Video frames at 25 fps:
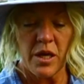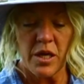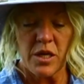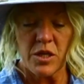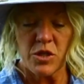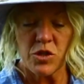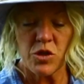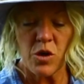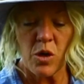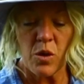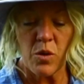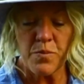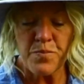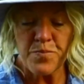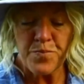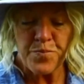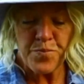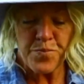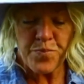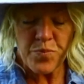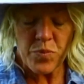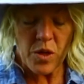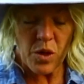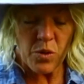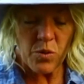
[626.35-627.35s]
So
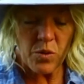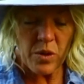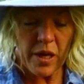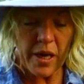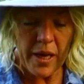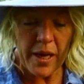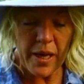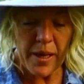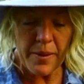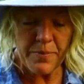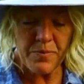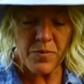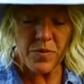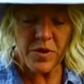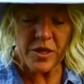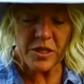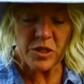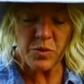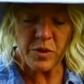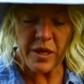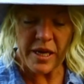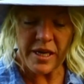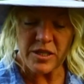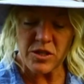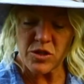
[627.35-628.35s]
um, this
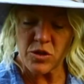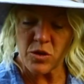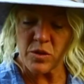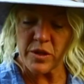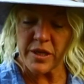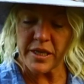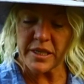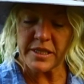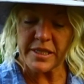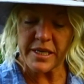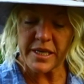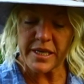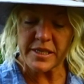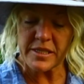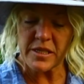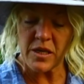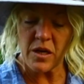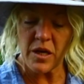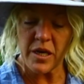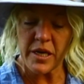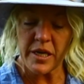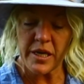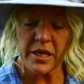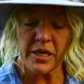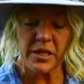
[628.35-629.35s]
one has no latex
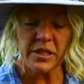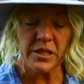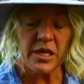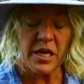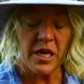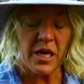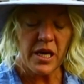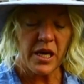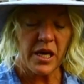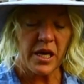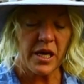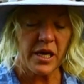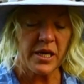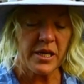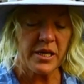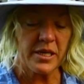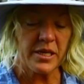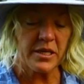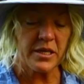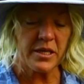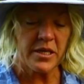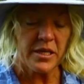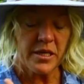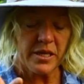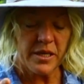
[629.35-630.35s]
on it. And